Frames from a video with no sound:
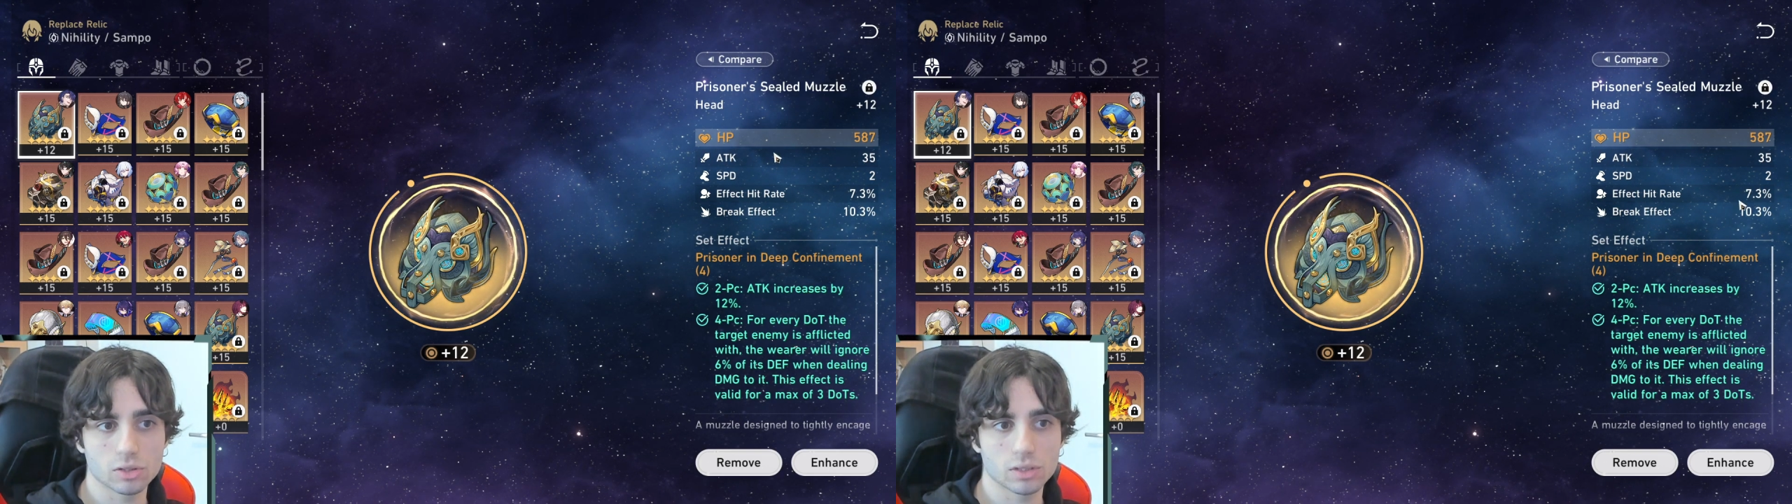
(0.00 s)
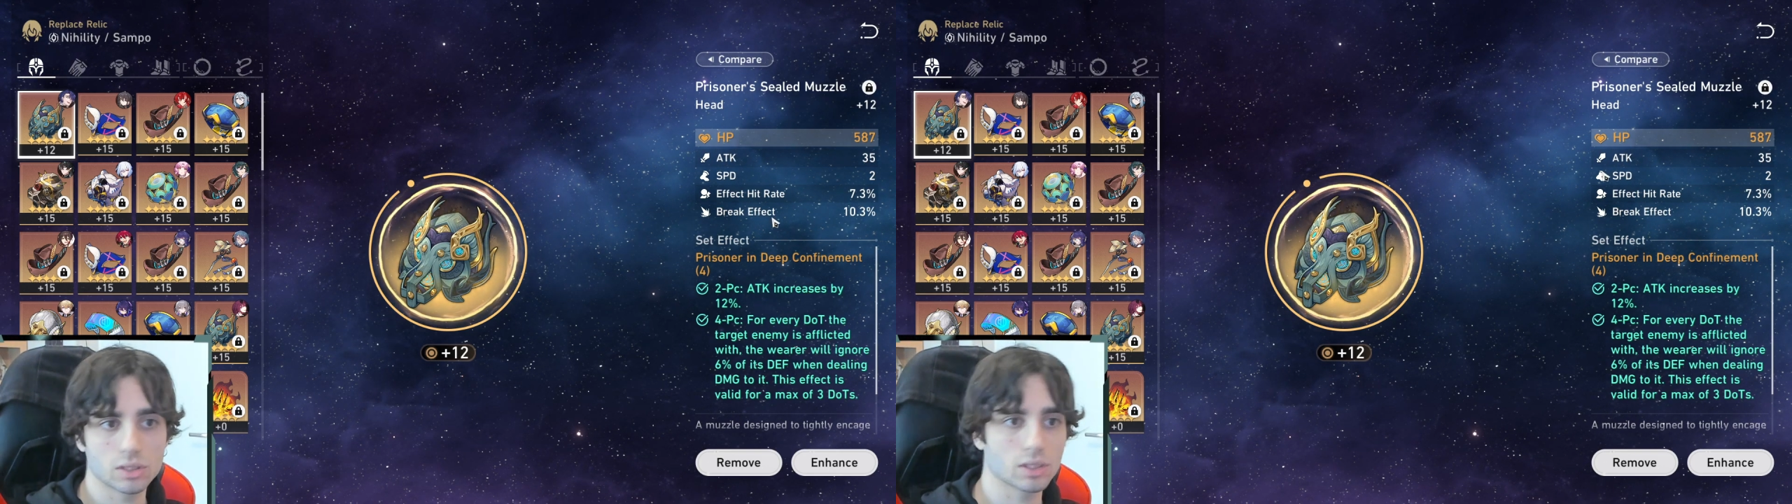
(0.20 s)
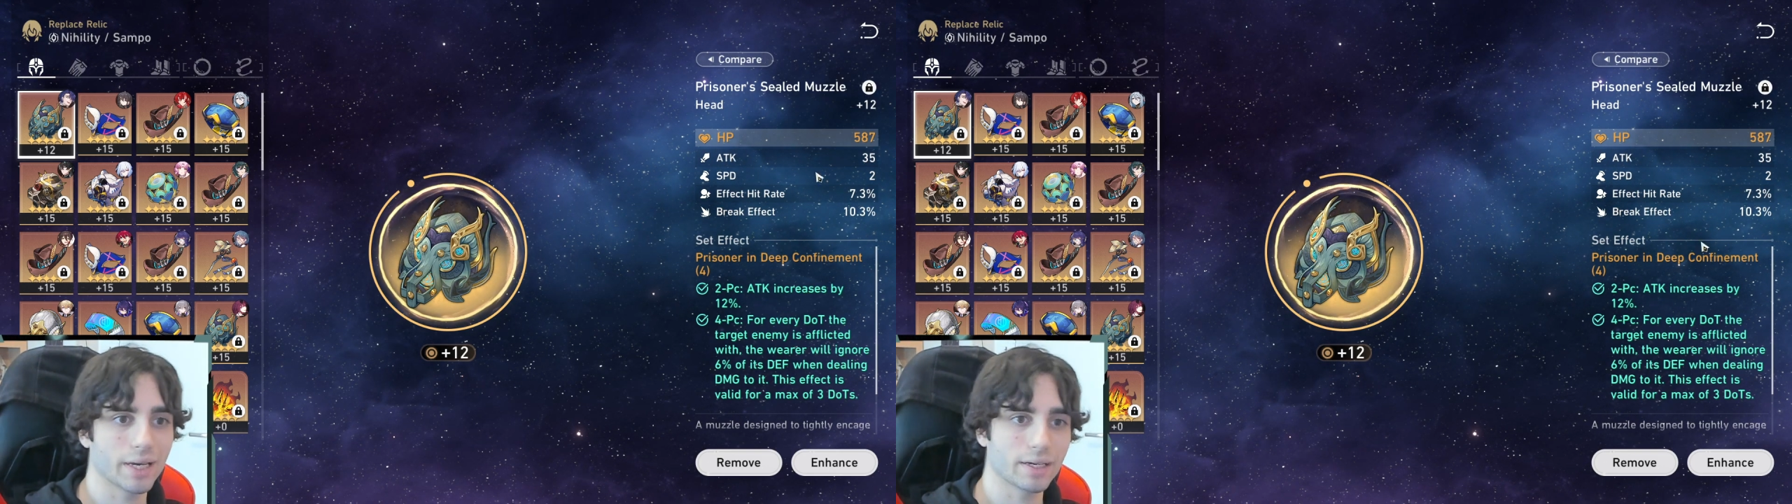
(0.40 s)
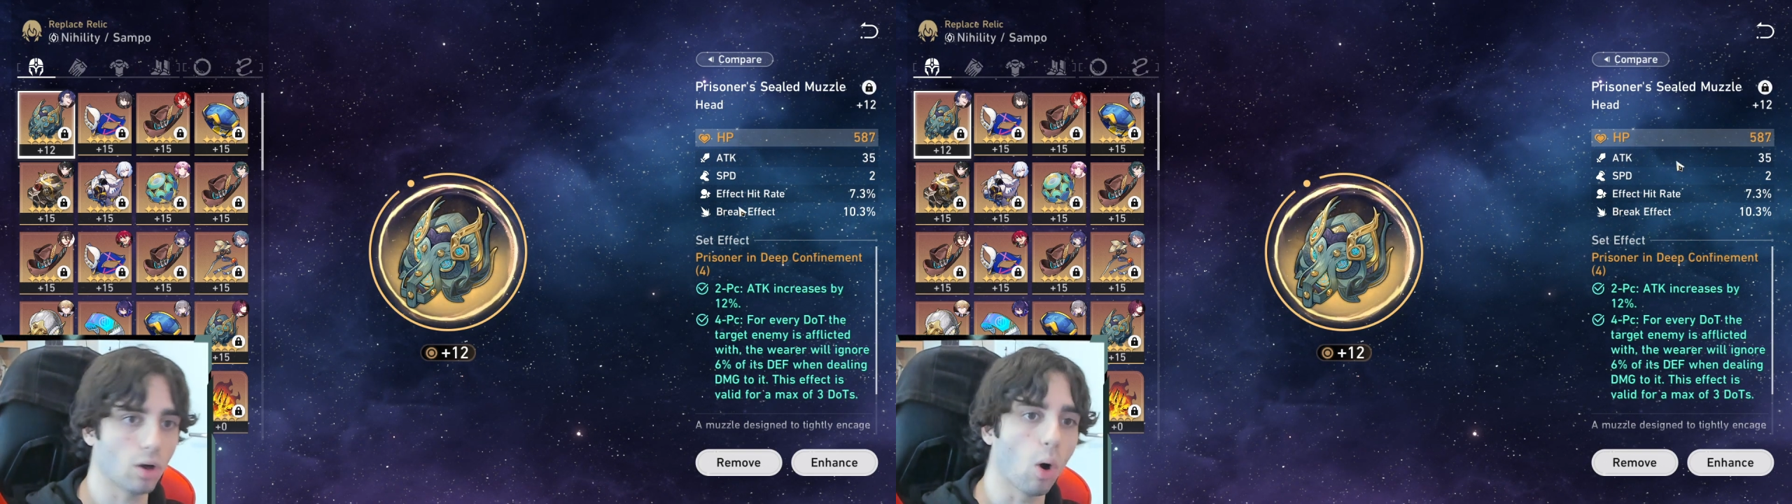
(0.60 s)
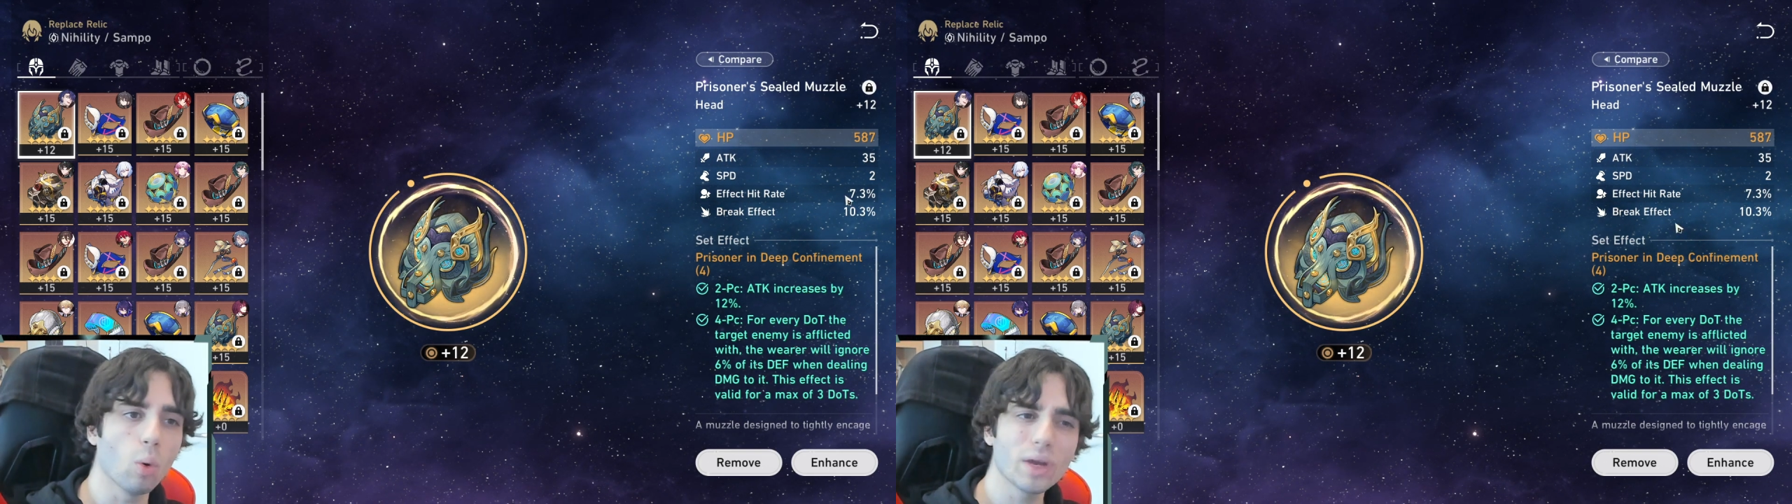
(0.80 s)
So this is like an
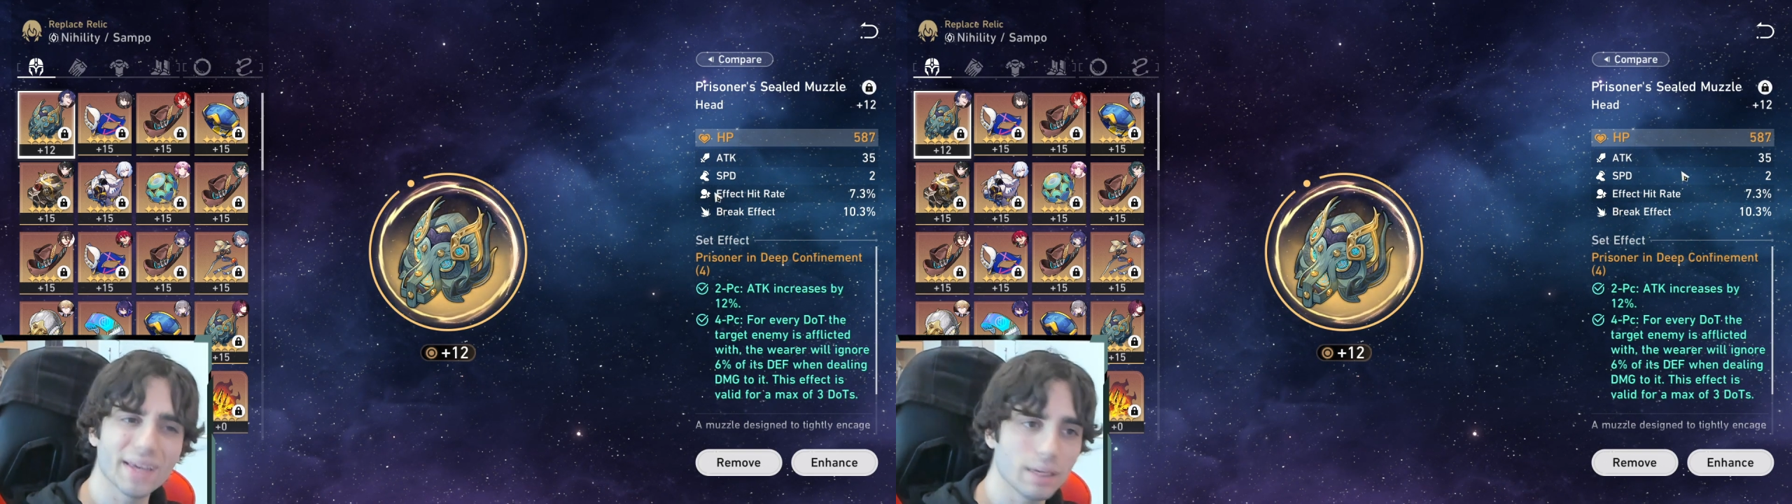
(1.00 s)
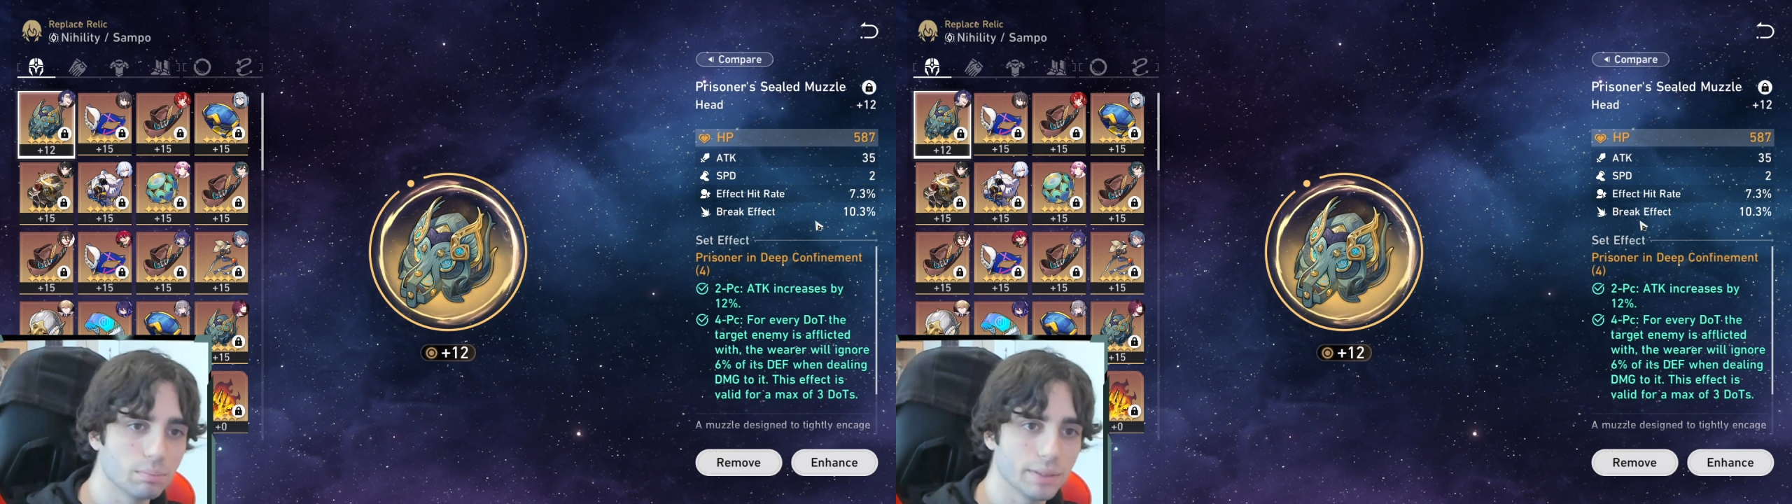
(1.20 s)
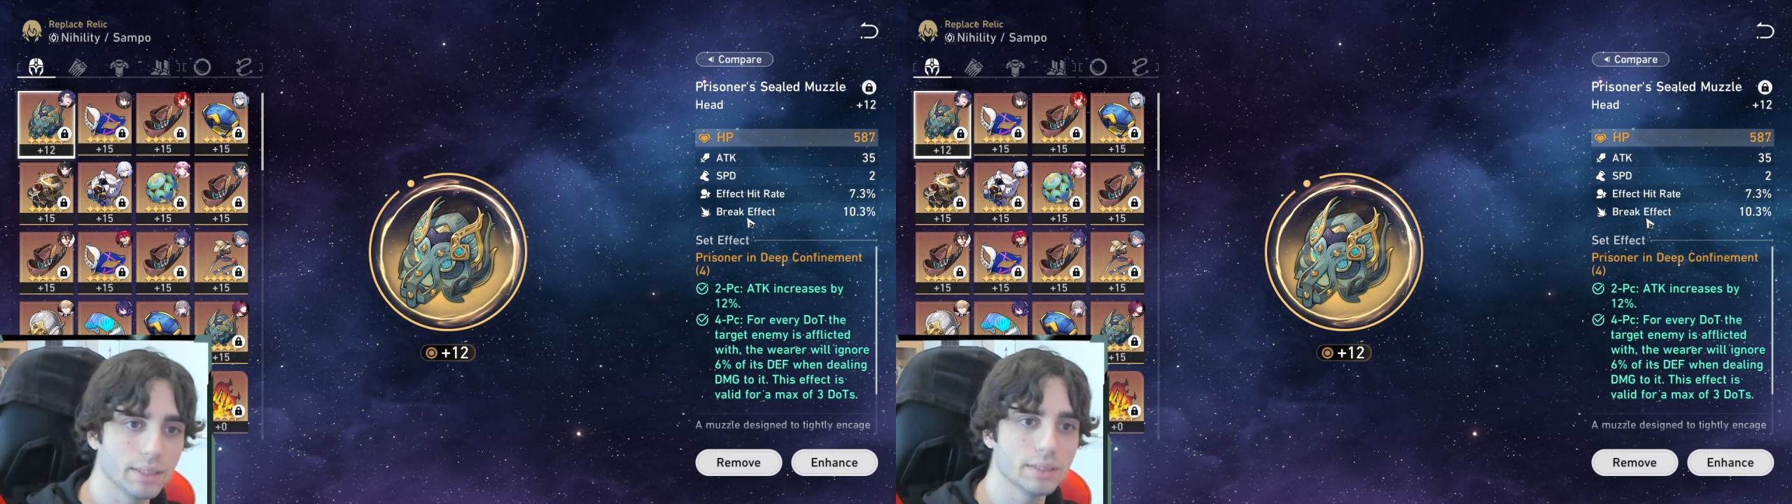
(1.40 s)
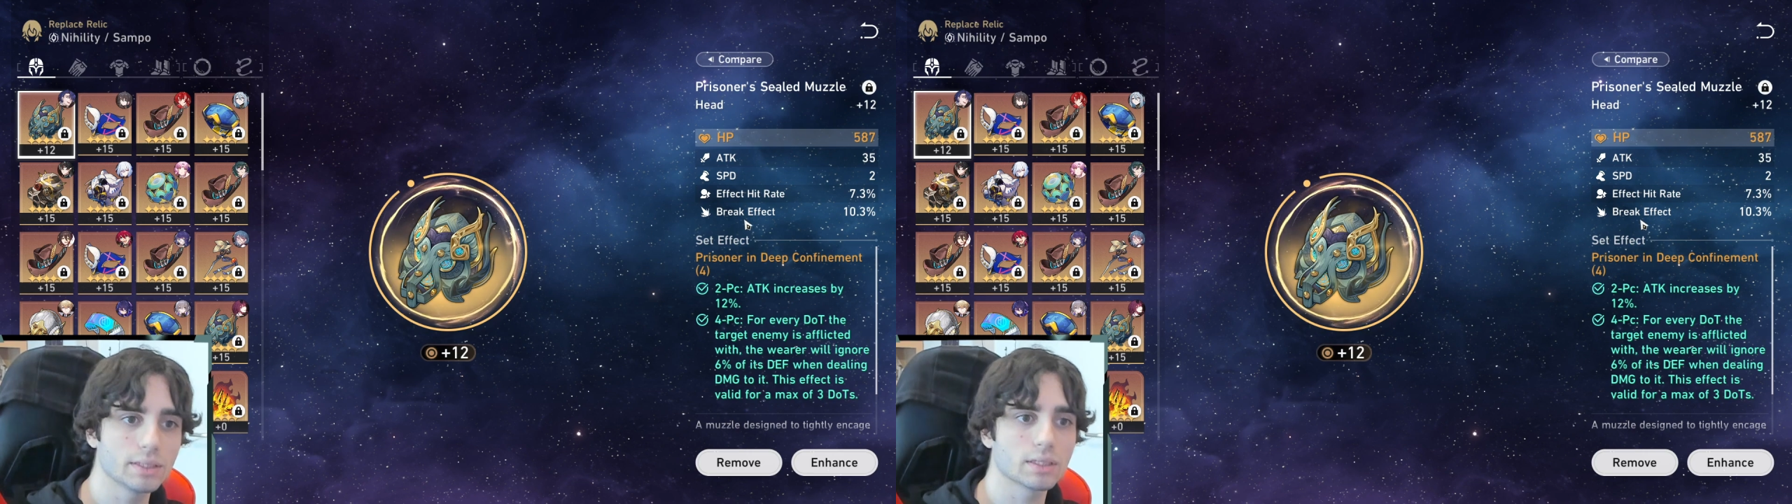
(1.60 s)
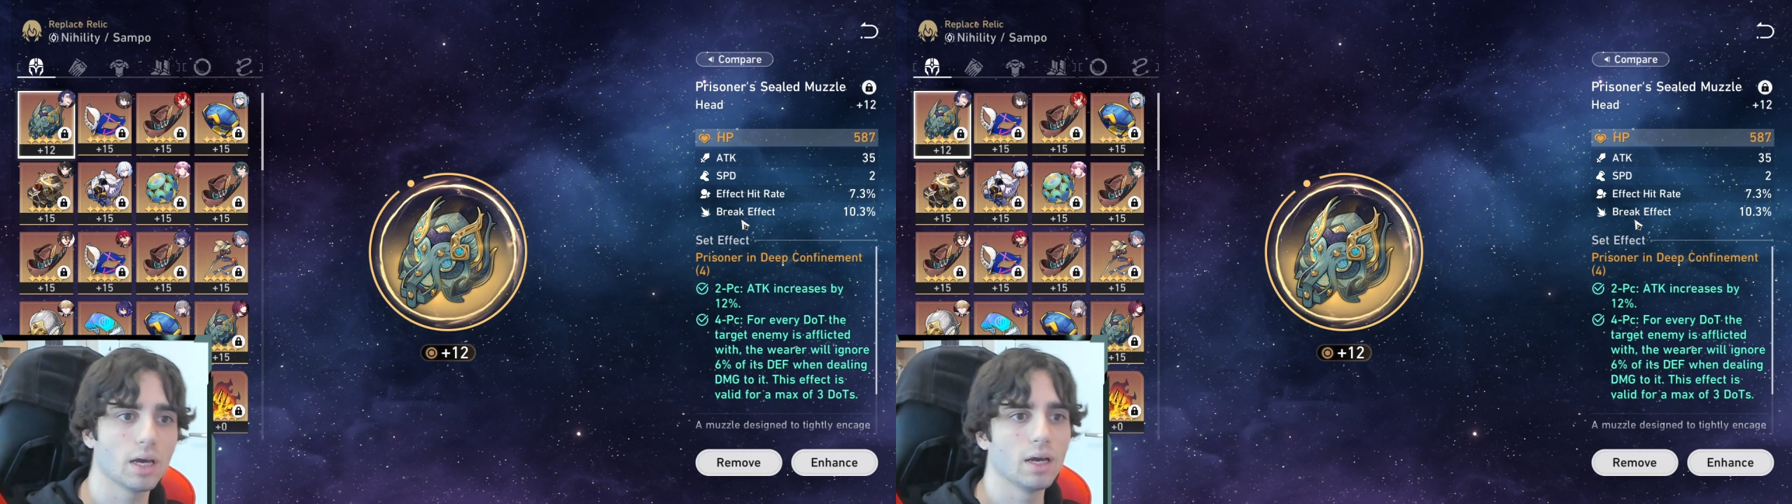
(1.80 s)
okay piece,